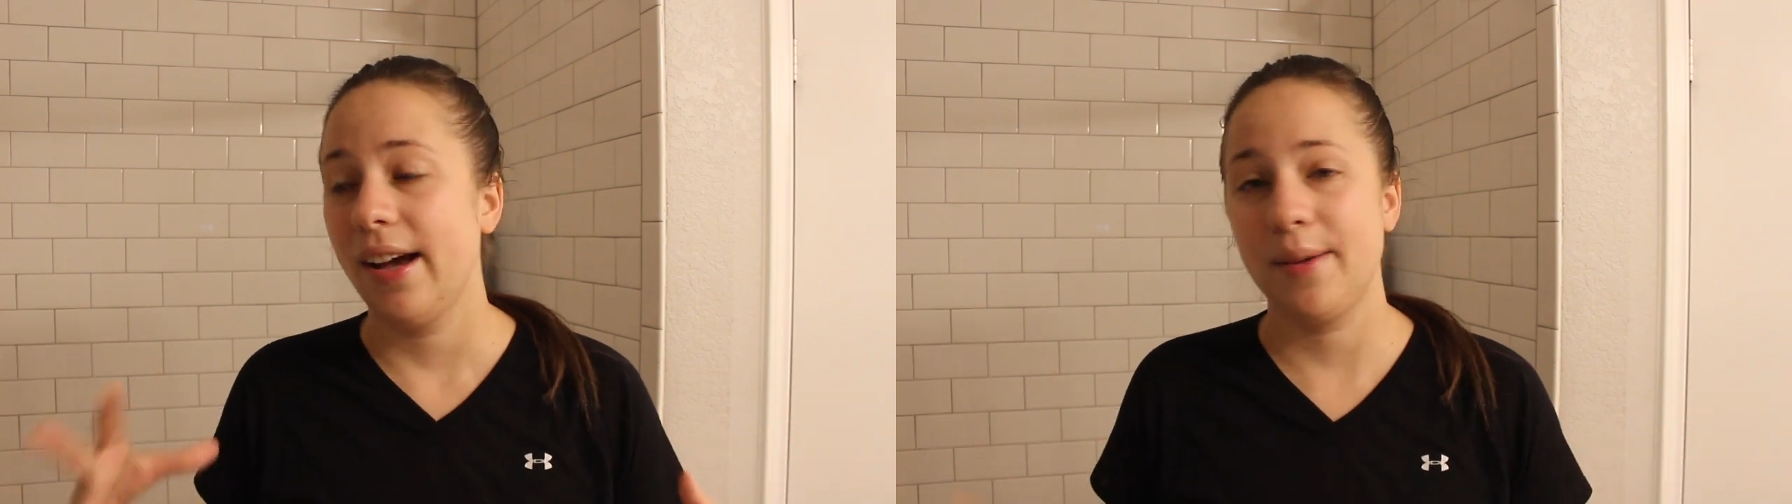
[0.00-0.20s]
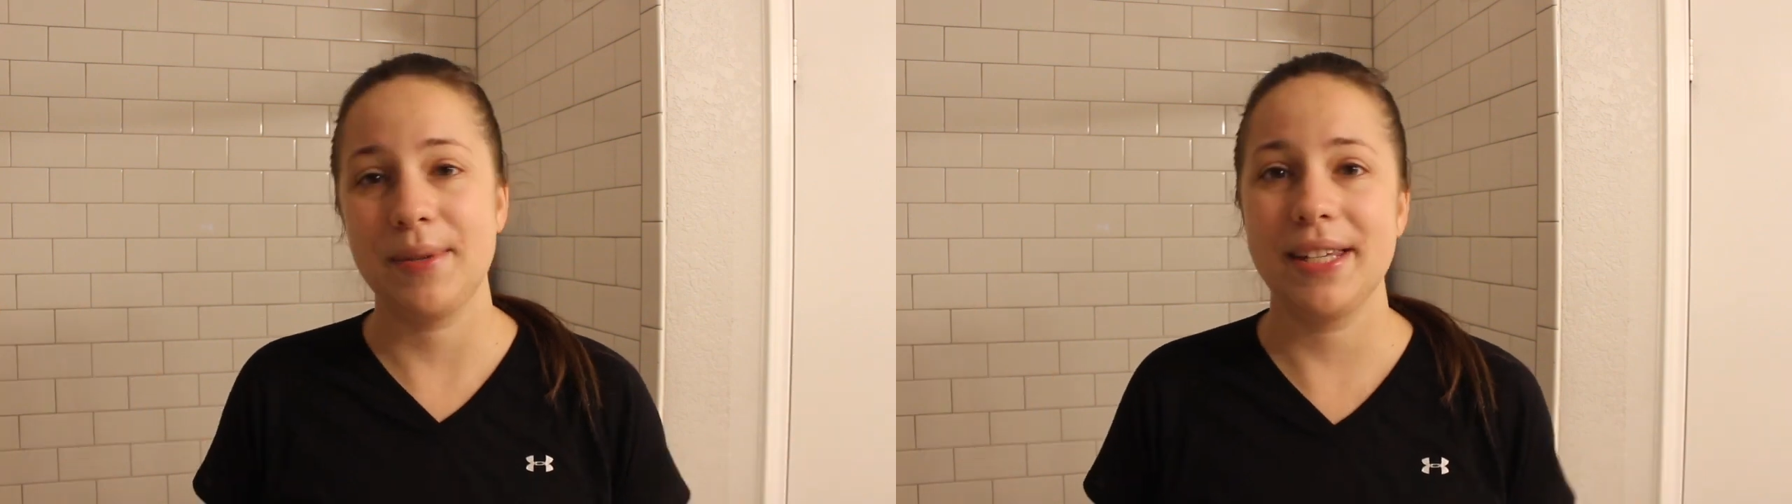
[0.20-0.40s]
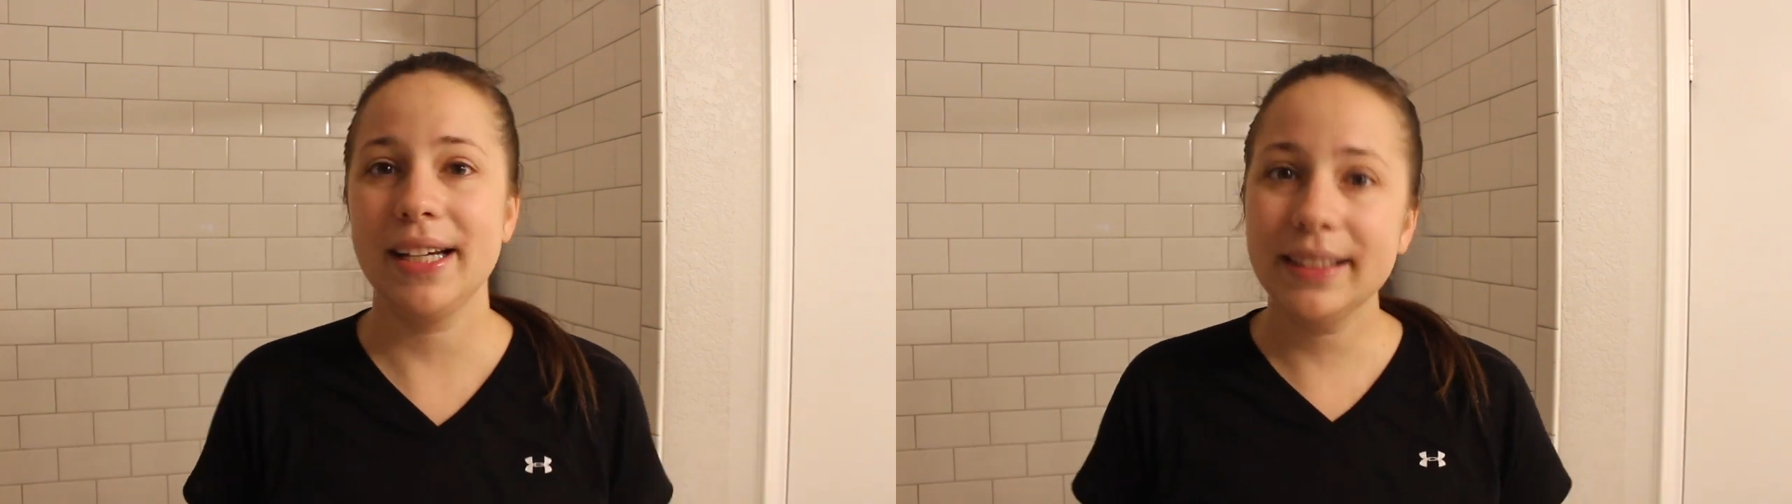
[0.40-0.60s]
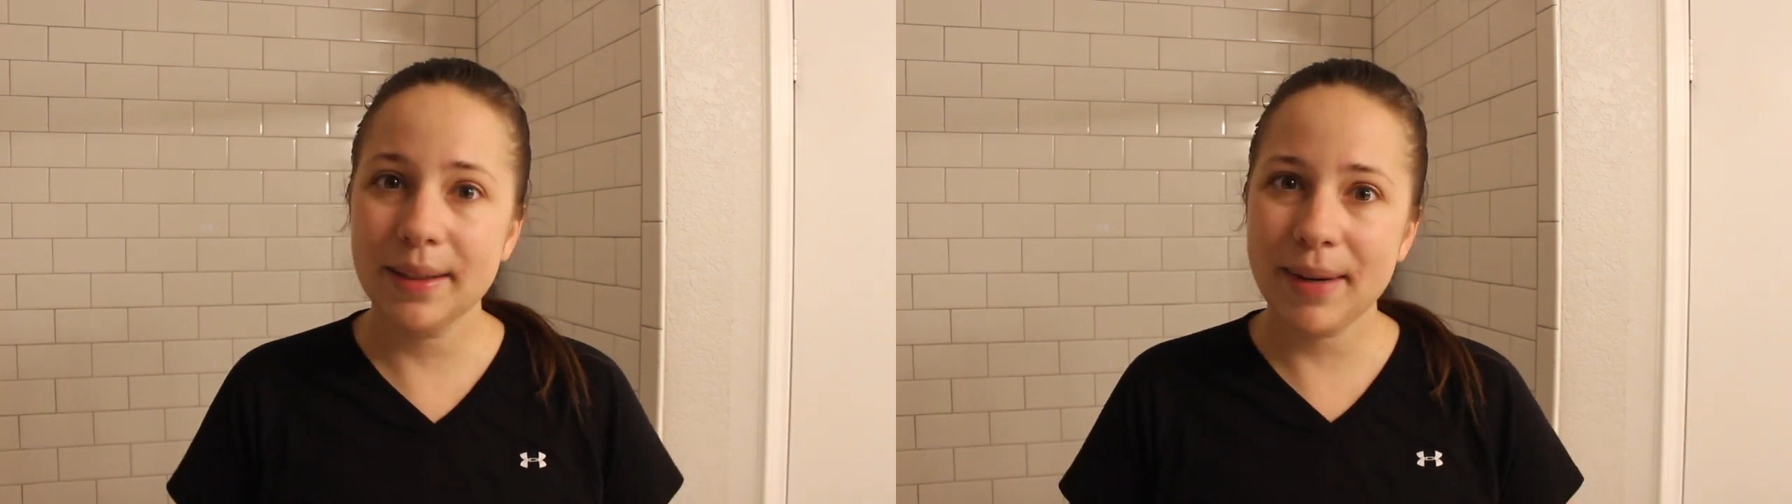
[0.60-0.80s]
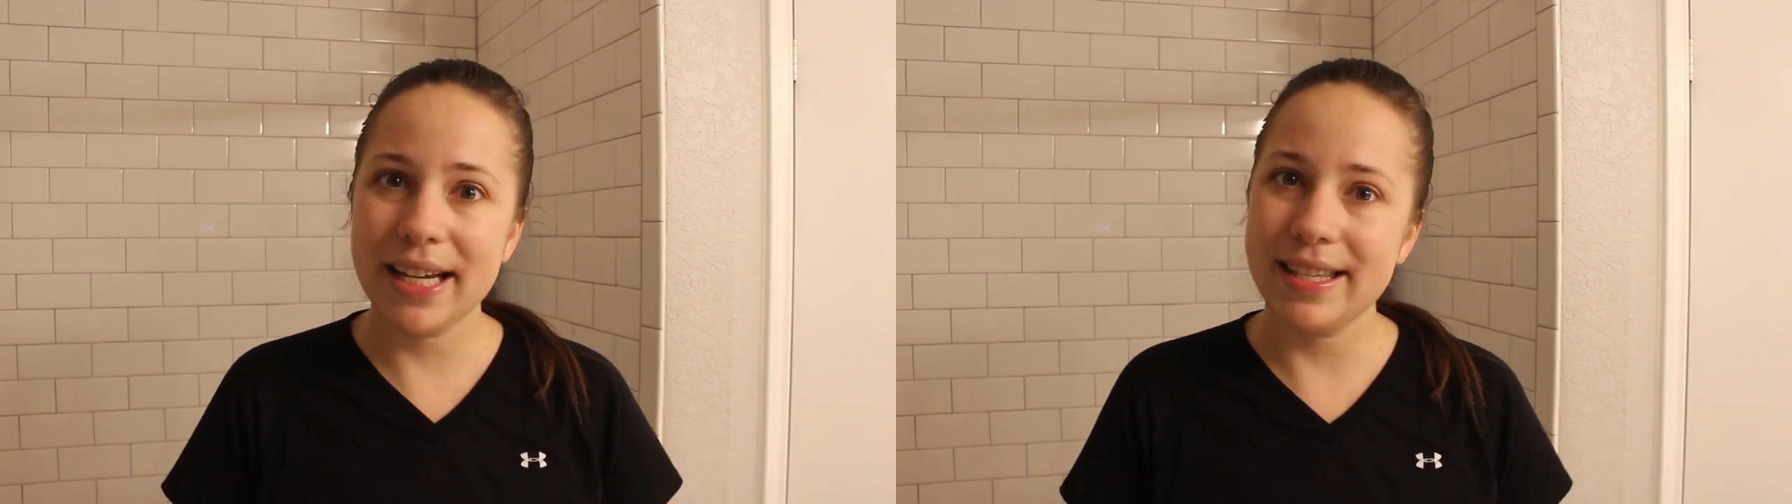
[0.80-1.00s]
I'm sick
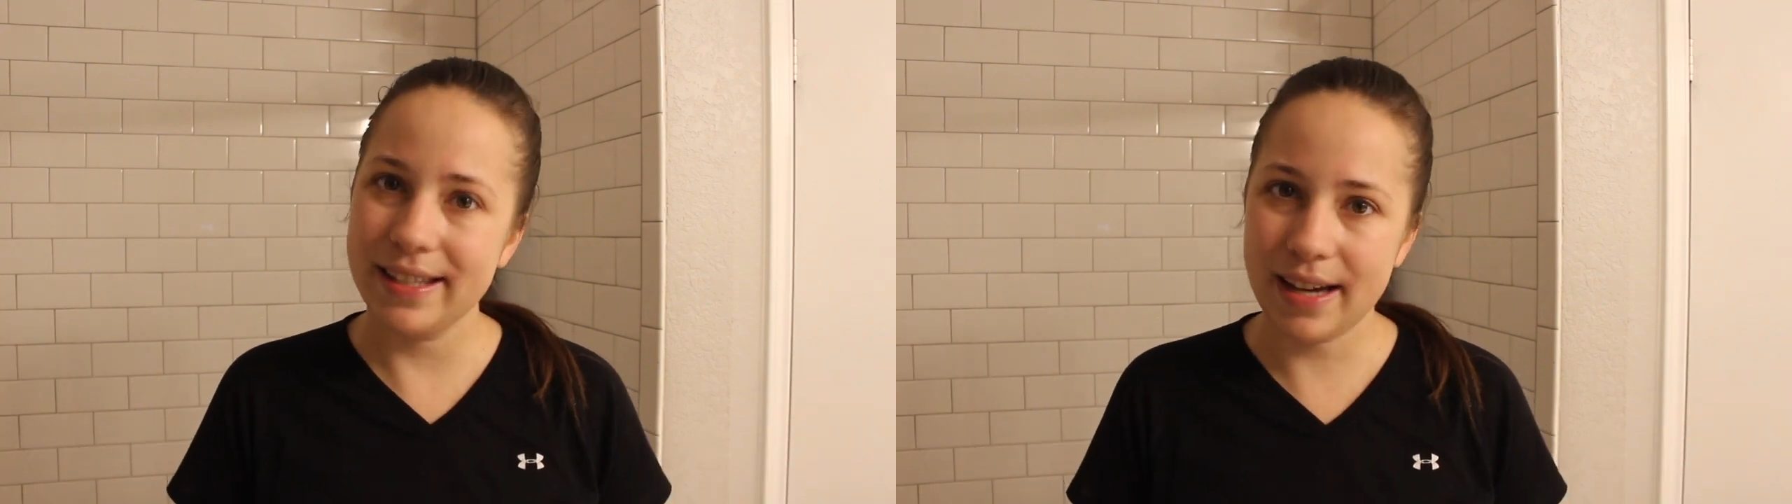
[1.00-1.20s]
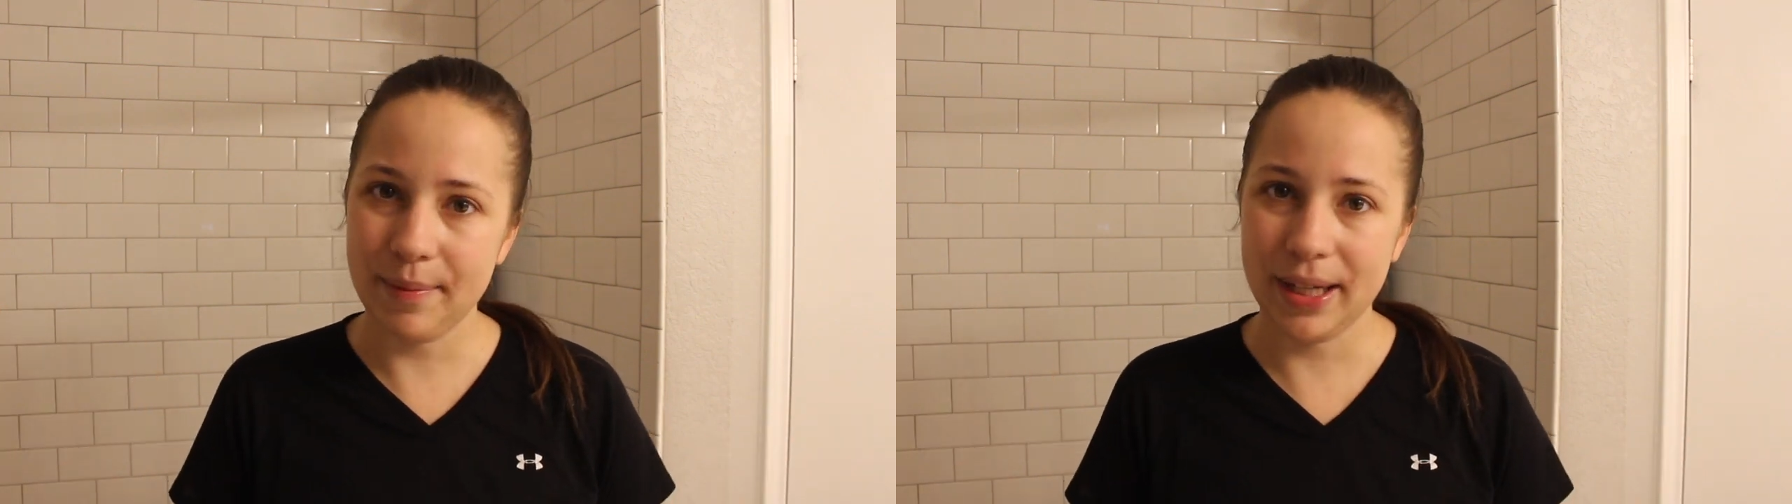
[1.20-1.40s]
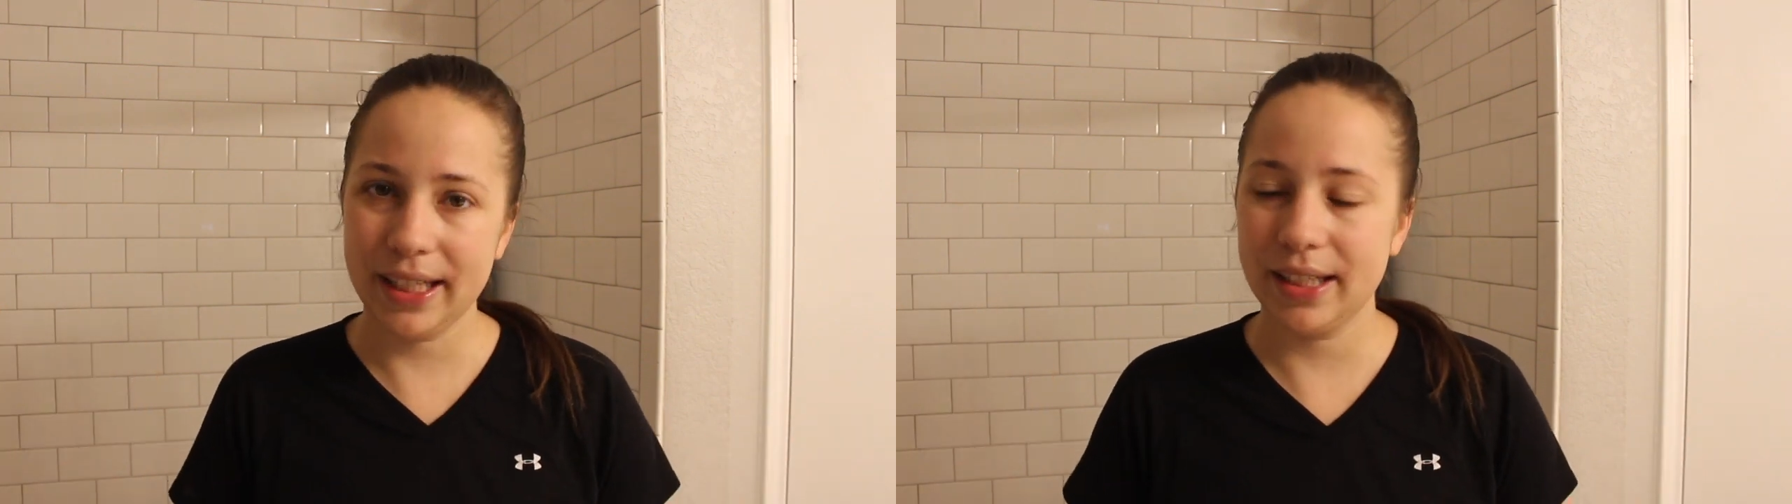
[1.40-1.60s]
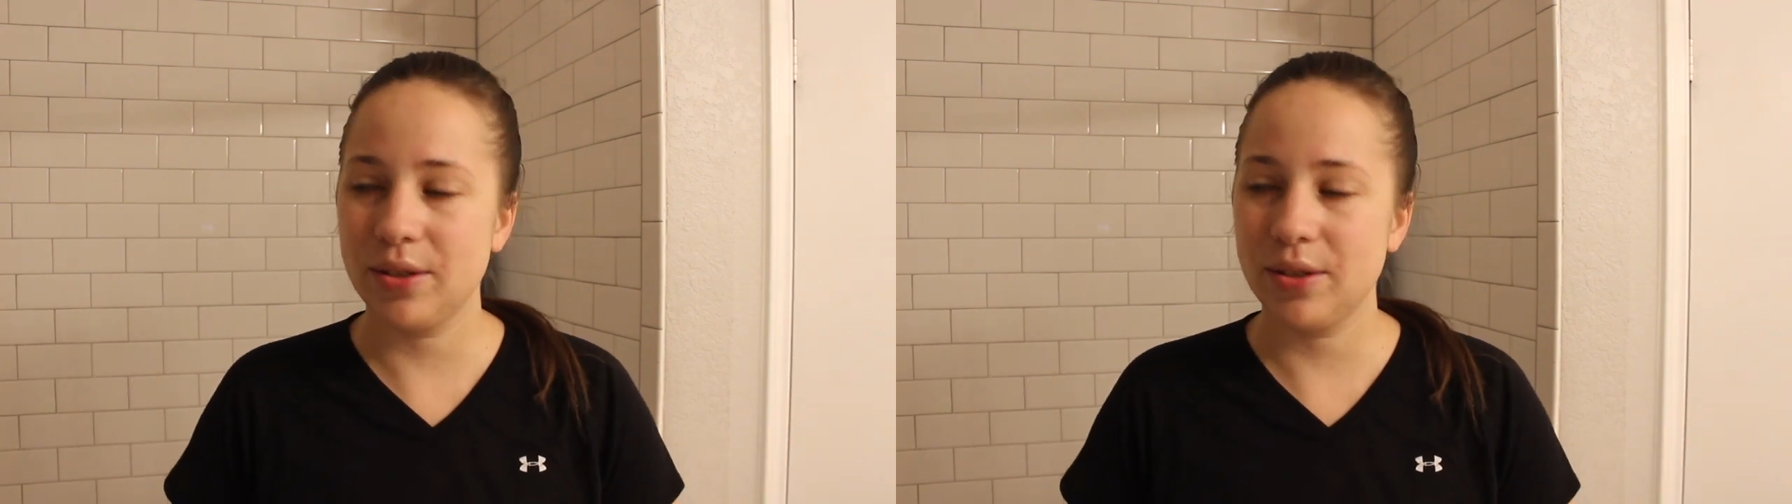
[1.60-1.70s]
to my stomach.